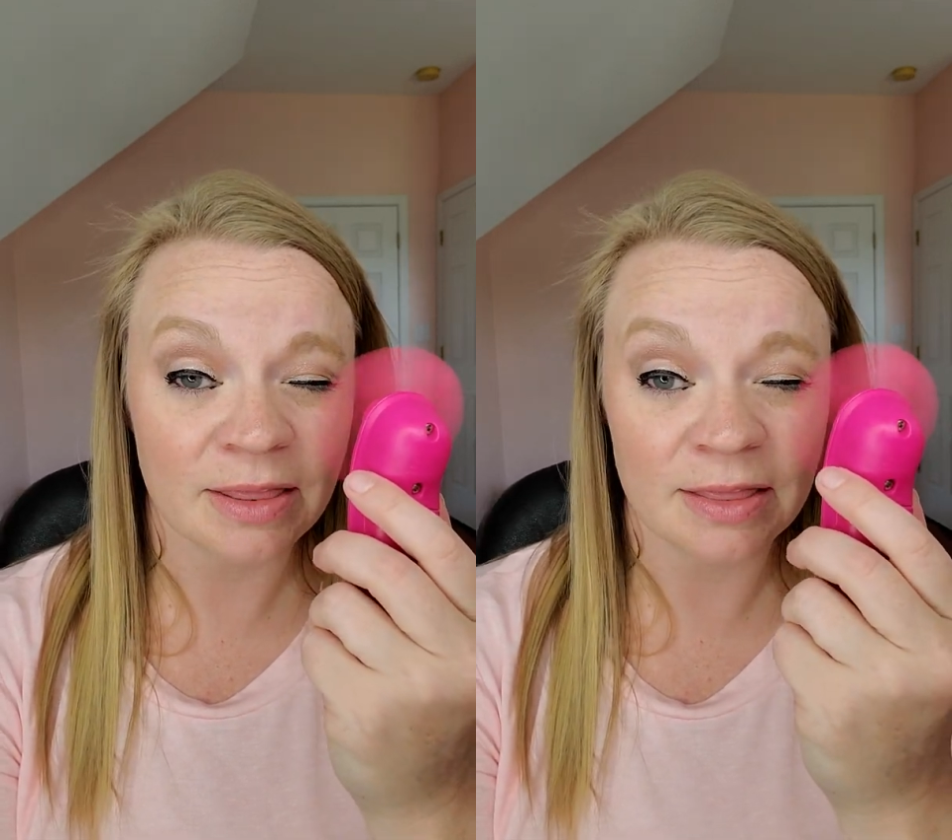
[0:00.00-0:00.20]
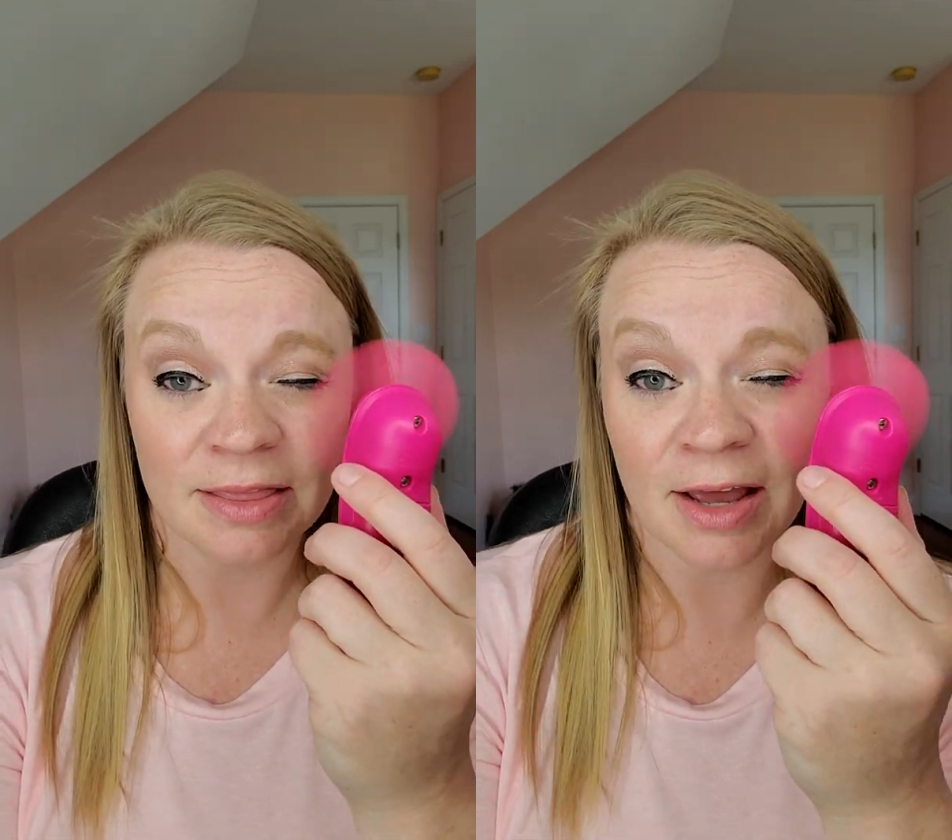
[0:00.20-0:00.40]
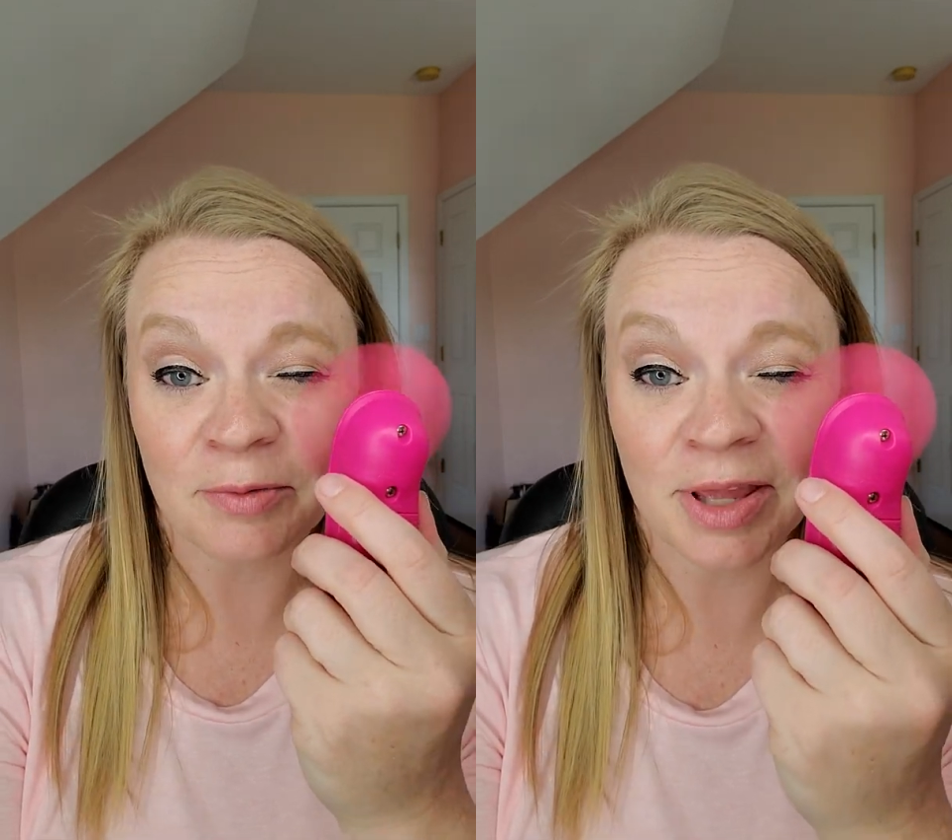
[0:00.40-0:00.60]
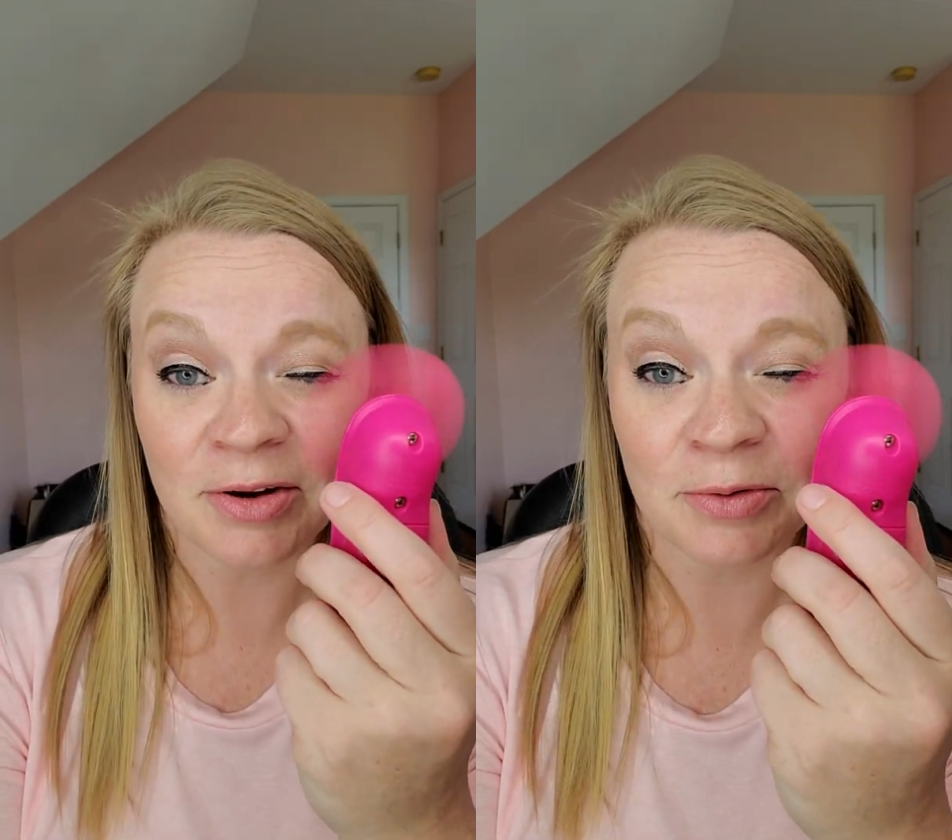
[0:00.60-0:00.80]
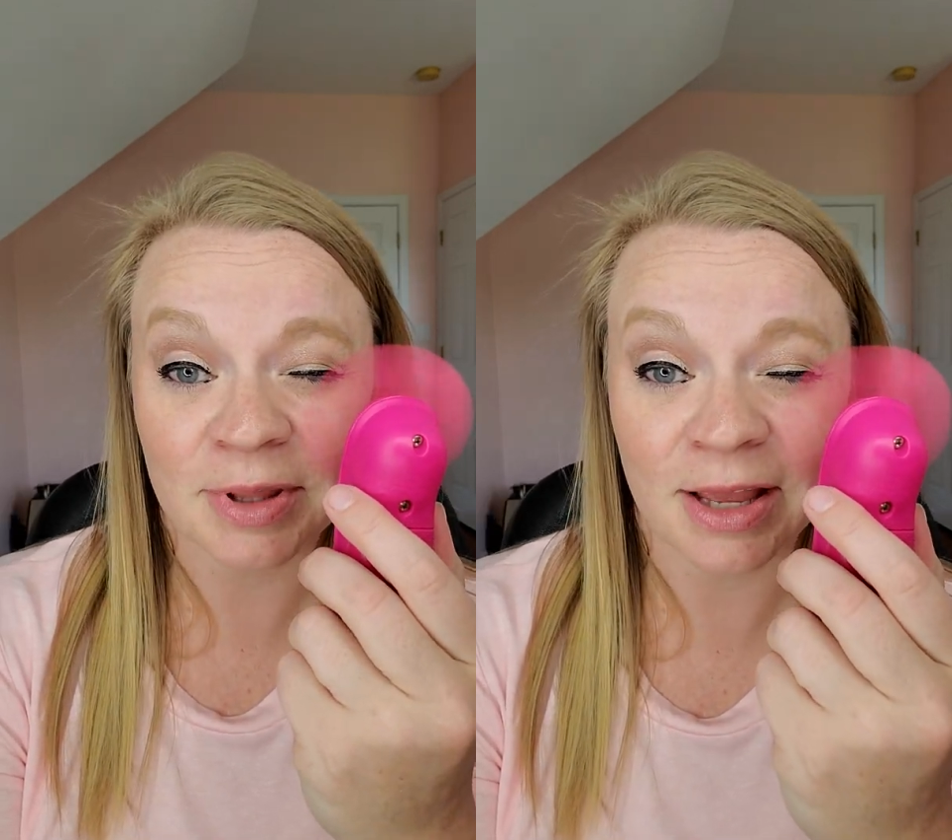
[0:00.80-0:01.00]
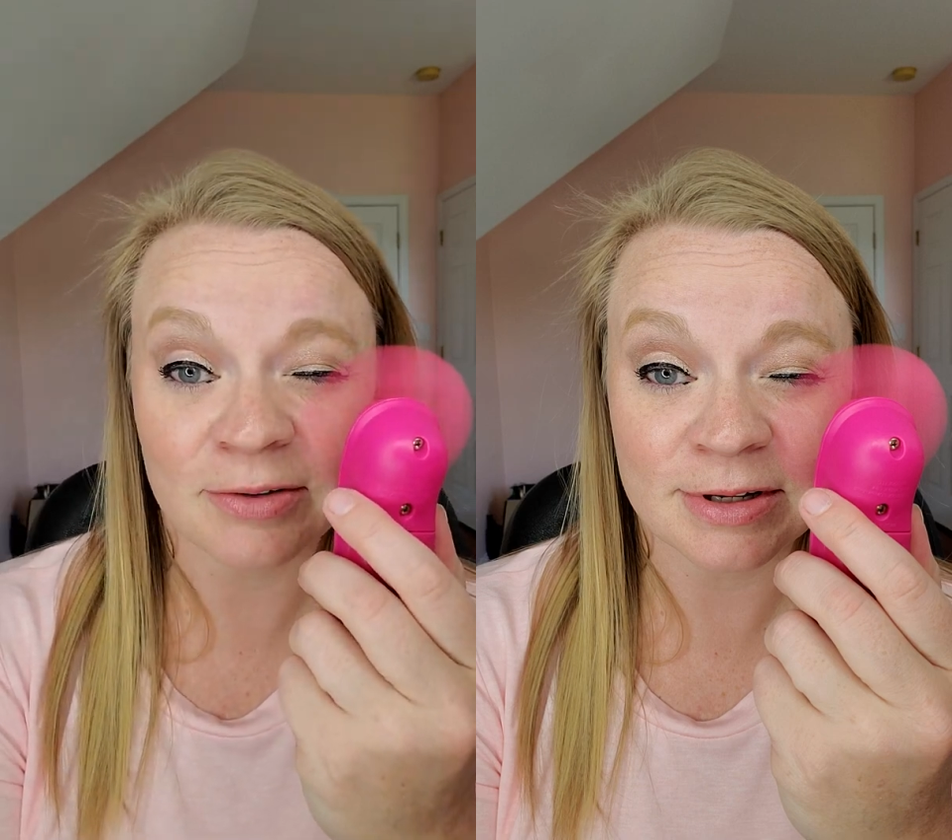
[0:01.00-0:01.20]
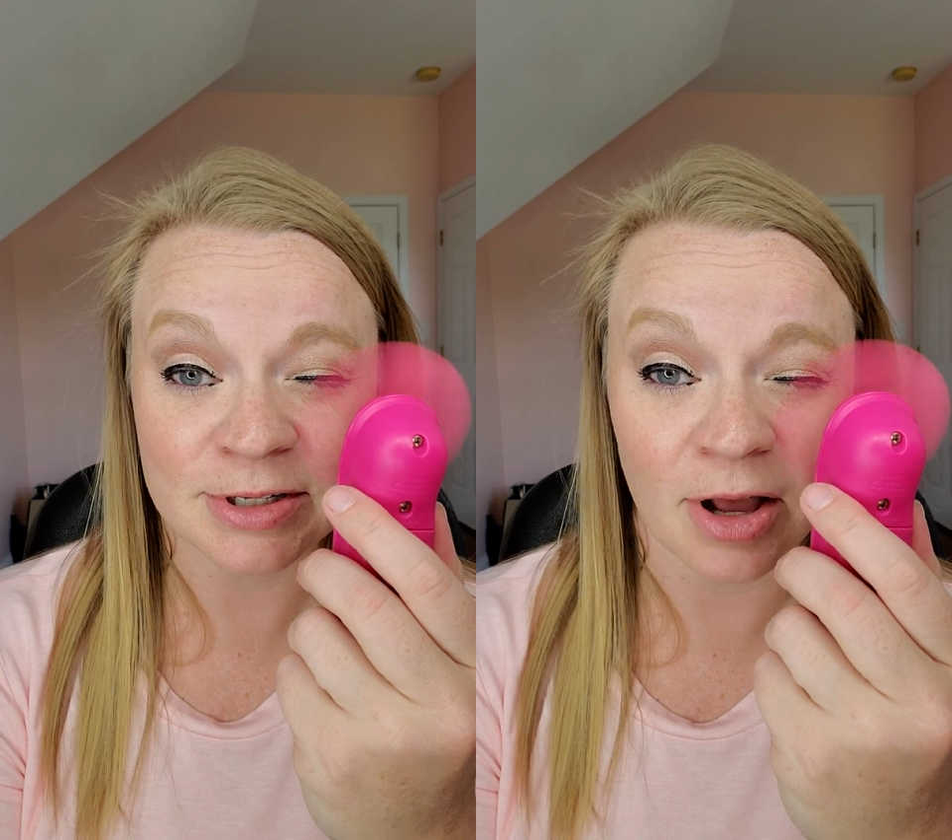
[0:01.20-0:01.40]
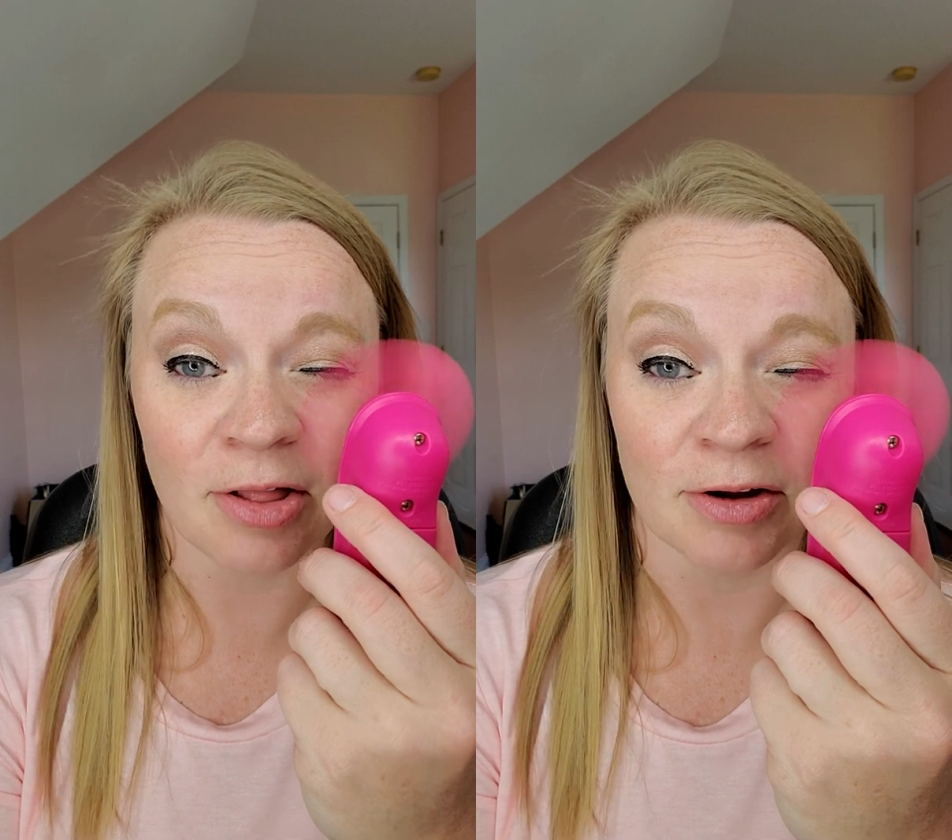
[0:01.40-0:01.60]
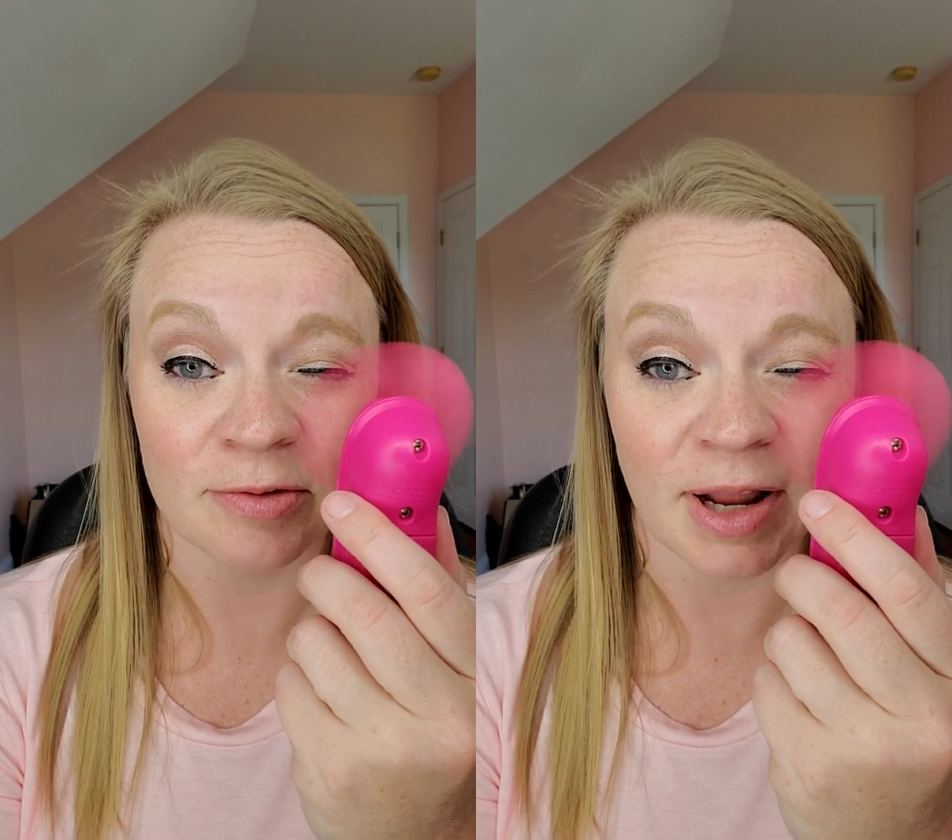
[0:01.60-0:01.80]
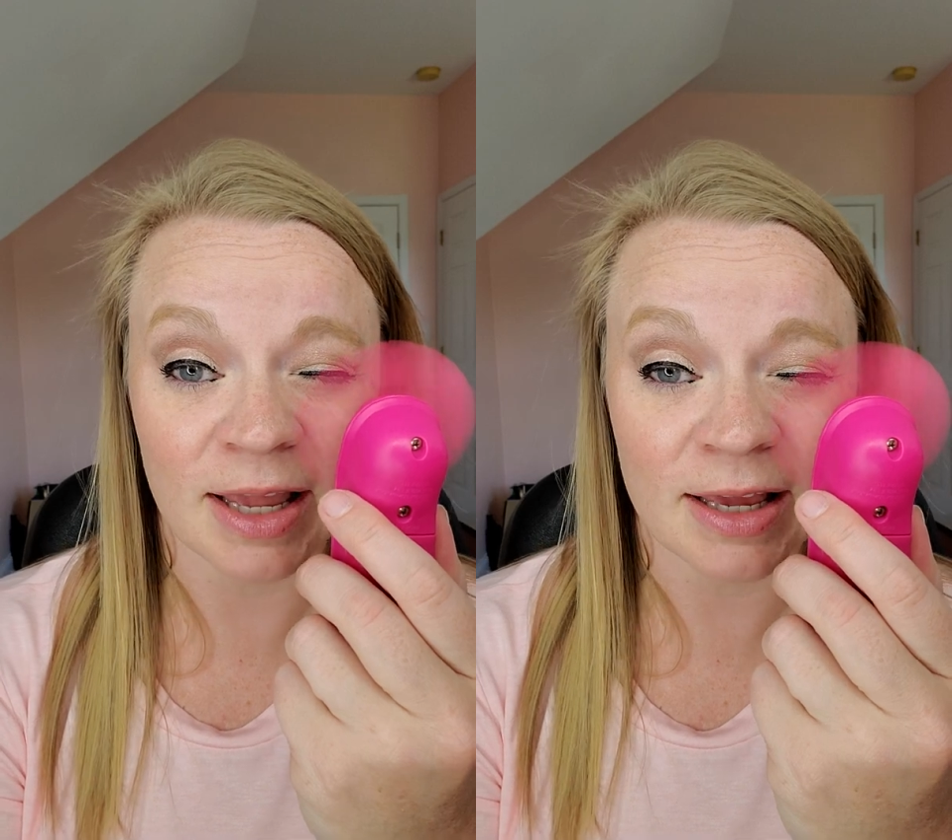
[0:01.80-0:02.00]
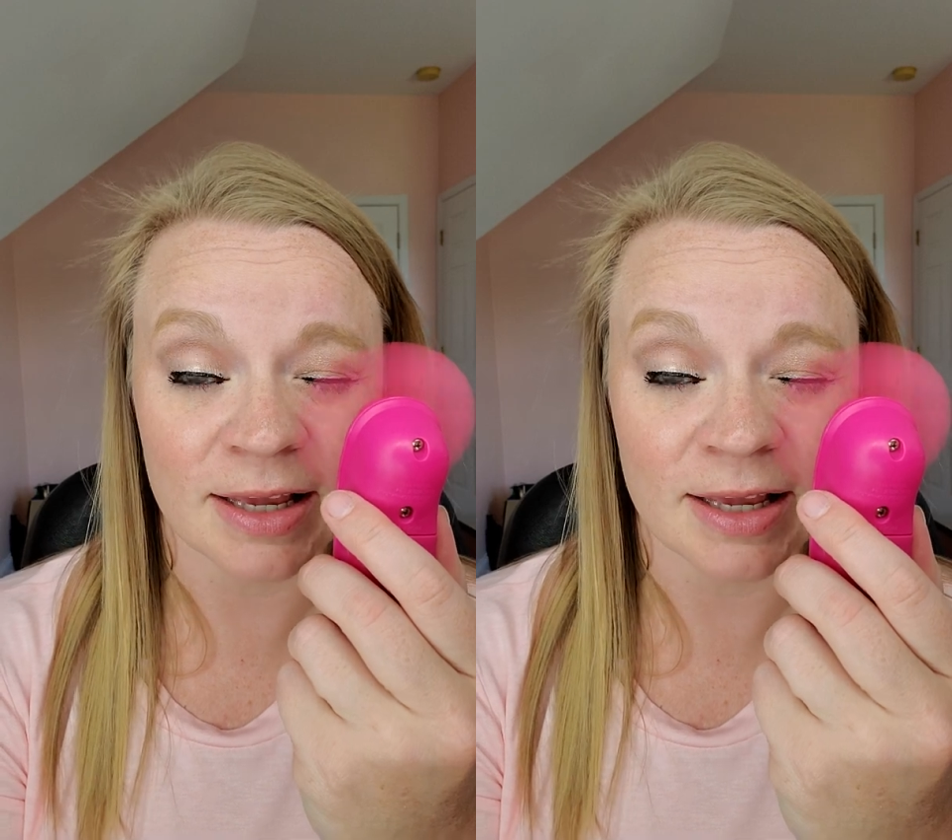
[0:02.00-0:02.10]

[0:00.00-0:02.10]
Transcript: That way you're only out $1, right?